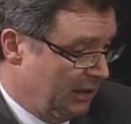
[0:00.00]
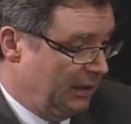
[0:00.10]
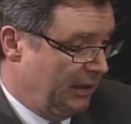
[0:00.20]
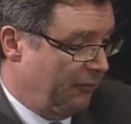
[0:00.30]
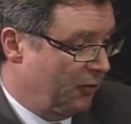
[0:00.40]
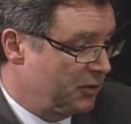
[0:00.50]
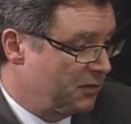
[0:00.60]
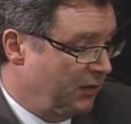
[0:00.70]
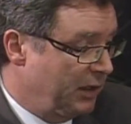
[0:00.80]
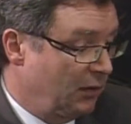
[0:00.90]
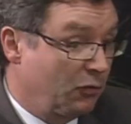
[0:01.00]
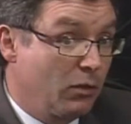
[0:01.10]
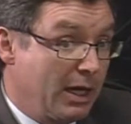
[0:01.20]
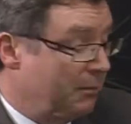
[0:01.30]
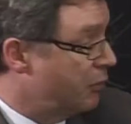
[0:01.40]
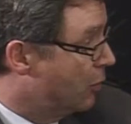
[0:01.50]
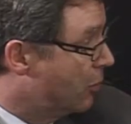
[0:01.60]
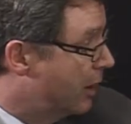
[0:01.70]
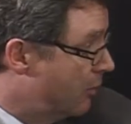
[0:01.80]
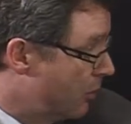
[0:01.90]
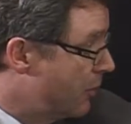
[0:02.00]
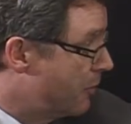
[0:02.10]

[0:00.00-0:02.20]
if there's funding through that program or other